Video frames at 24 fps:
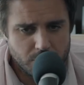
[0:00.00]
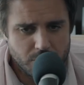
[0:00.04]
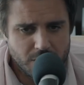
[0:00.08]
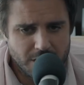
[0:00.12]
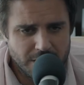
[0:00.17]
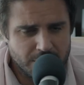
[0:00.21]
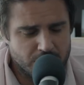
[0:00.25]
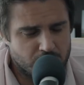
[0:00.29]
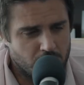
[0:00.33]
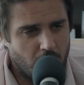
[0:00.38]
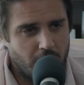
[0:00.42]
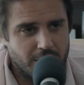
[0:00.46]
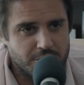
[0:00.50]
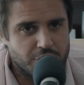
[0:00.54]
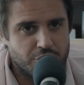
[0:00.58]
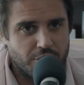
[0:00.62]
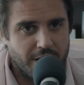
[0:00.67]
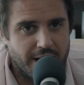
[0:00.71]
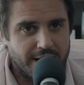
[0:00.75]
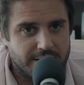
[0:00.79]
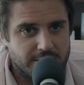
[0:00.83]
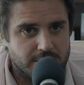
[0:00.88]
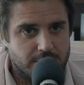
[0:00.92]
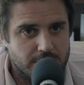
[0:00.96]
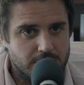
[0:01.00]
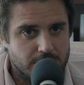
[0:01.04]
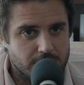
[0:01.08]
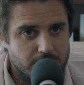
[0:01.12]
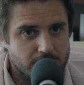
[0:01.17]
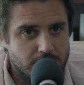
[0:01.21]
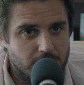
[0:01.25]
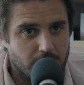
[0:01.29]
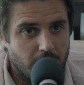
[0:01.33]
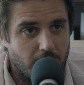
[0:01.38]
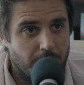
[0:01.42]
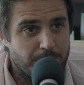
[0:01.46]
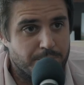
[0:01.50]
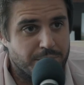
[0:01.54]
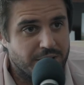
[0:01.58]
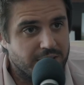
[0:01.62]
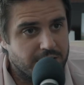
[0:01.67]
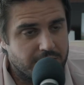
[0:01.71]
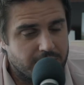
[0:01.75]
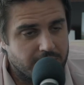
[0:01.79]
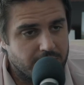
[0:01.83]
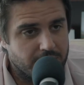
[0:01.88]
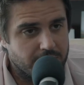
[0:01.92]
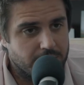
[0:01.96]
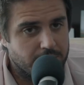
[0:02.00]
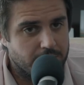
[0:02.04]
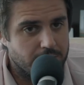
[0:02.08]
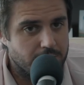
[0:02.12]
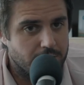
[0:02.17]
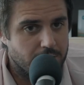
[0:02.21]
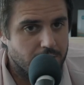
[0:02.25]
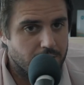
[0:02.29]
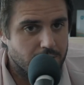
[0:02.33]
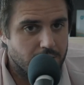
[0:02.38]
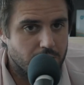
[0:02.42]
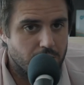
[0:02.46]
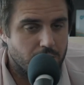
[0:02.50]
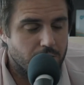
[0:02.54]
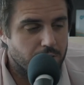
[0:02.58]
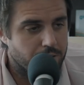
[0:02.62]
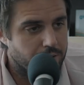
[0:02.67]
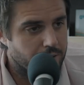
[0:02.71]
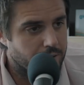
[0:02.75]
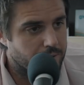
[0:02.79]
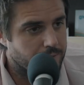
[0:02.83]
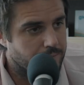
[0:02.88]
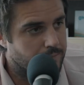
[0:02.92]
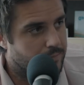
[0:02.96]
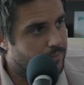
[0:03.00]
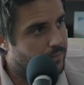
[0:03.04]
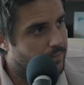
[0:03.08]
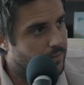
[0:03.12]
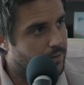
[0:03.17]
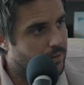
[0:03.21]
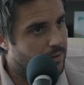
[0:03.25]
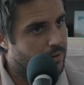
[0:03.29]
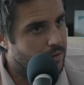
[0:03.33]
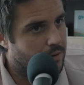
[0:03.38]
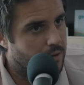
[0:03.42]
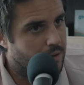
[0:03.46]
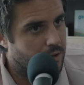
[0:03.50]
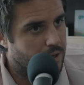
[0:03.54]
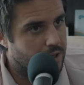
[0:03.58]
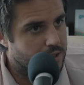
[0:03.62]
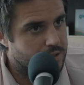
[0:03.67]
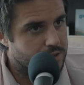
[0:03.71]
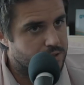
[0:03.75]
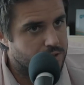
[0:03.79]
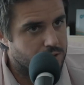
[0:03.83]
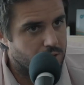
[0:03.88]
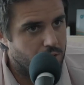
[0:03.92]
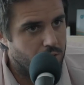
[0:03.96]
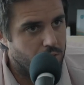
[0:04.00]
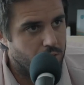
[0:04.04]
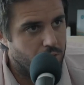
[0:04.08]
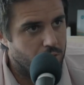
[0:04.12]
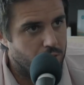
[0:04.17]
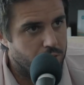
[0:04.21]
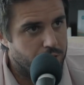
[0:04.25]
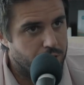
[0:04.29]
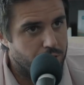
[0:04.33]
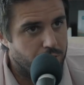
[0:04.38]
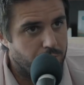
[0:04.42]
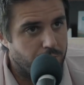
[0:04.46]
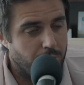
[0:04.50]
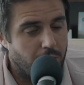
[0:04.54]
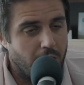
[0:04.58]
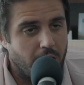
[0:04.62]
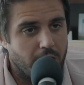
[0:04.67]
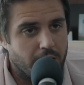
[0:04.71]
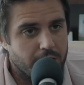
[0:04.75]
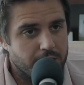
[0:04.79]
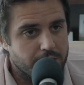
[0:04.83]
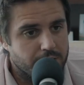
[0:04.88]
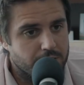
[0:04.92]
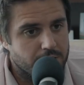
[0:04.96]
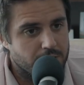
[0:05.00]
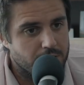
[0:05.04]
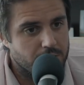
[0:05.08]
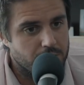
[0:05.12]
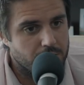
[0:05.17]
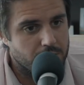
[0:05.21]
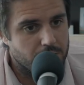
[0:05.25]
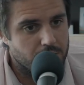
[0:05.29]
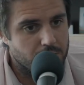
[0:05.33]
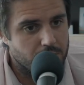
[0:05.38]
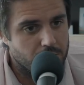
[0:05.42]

it's contrast, big thing and little thing, and so your mind.